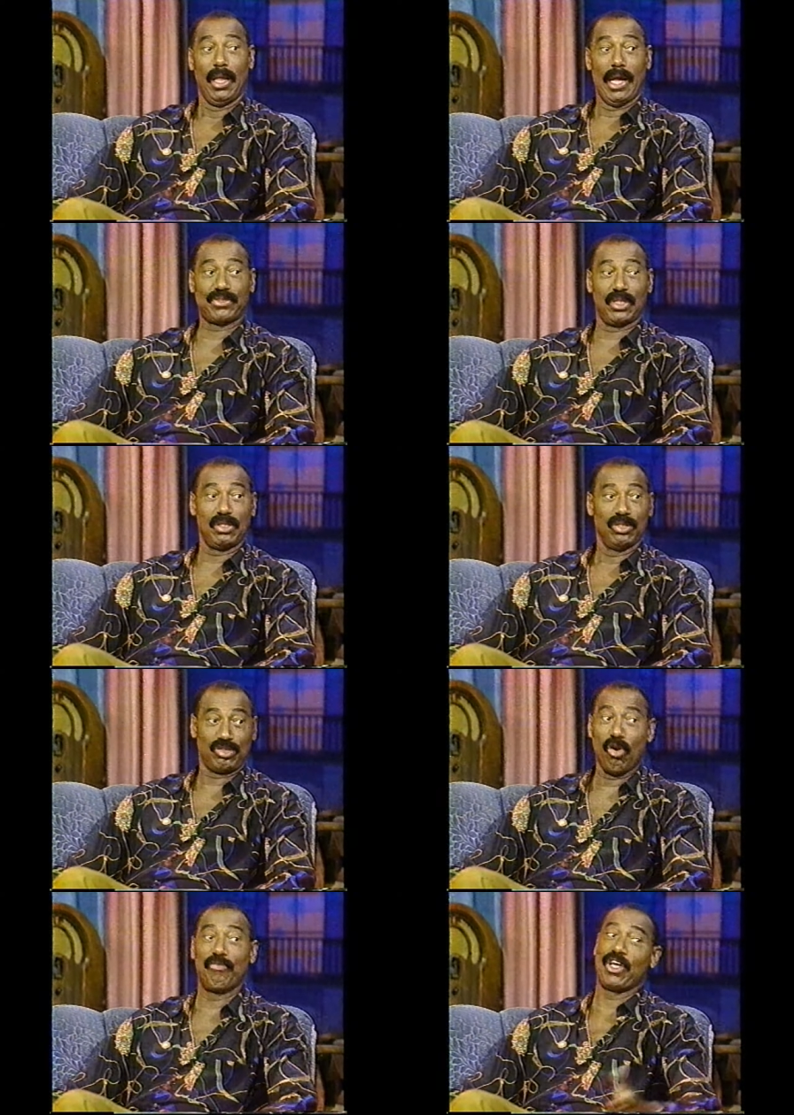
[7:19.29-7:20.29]
I said,
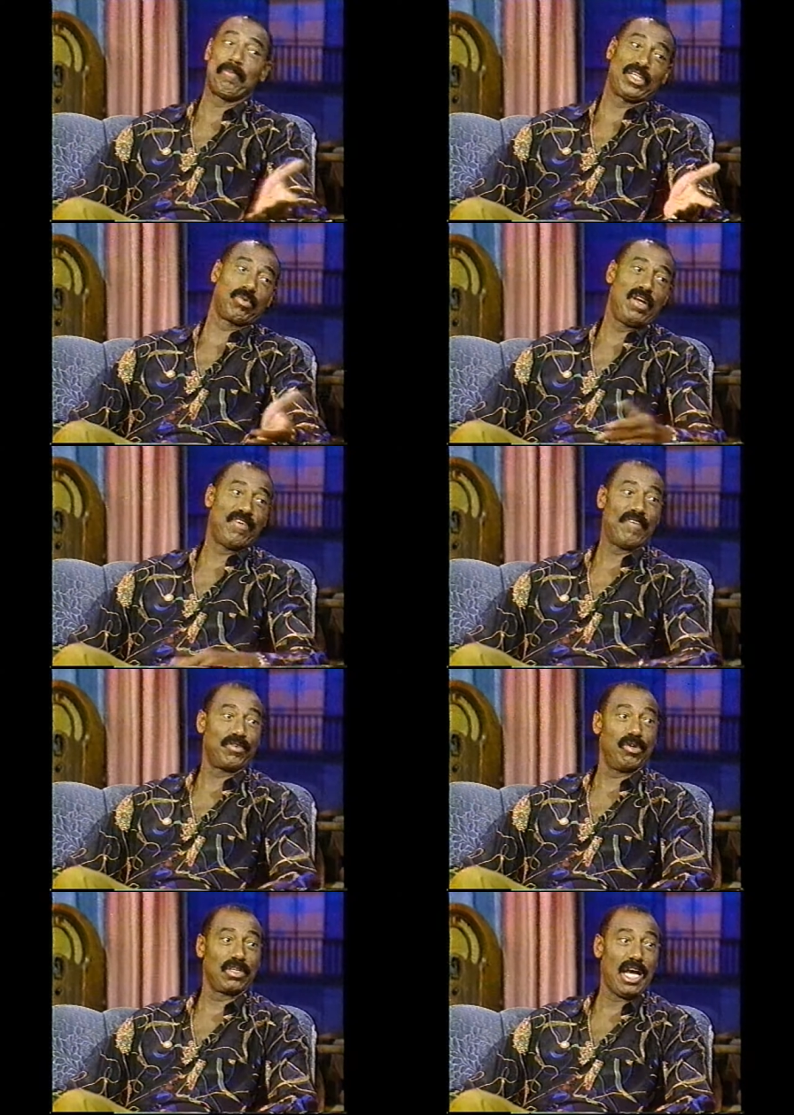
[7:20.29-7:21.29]
sure, if you can make 25
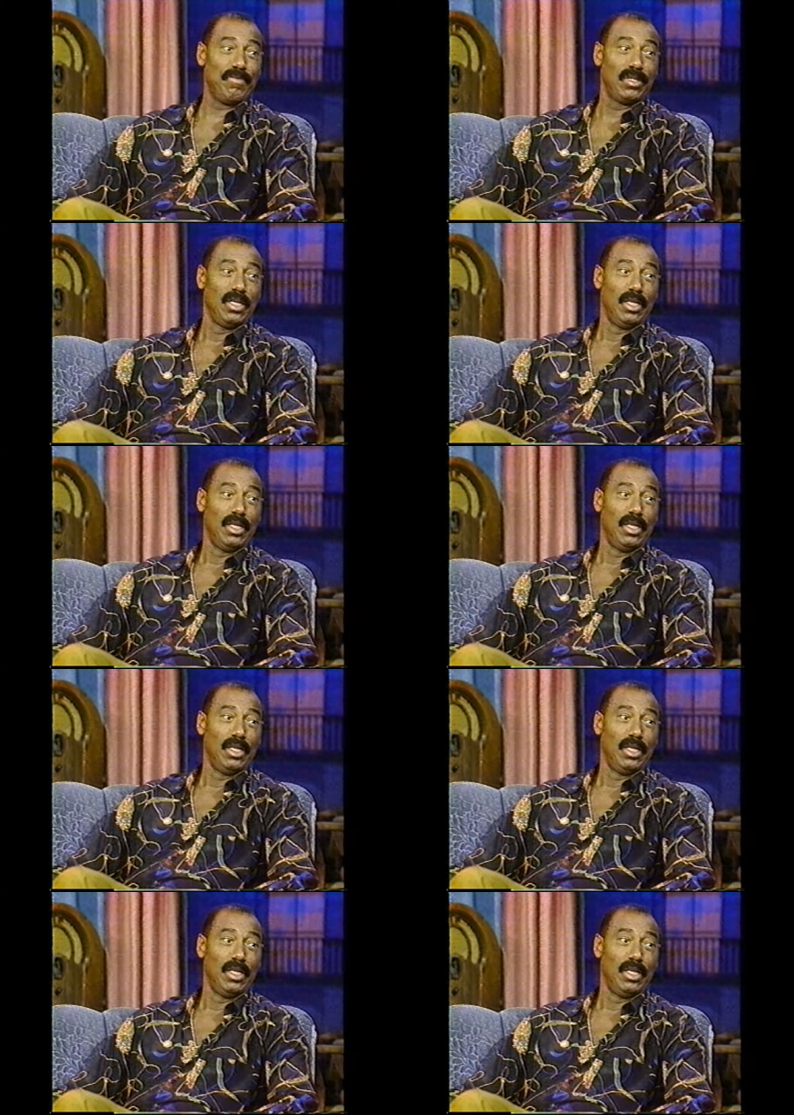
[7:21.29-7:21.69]
in a row, Calvin.